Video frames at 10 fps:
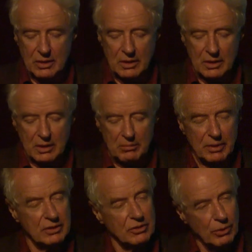
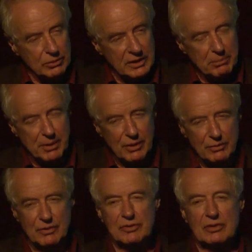but no leap out
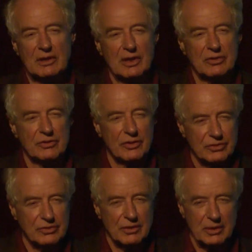of his class this
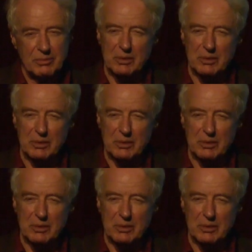time.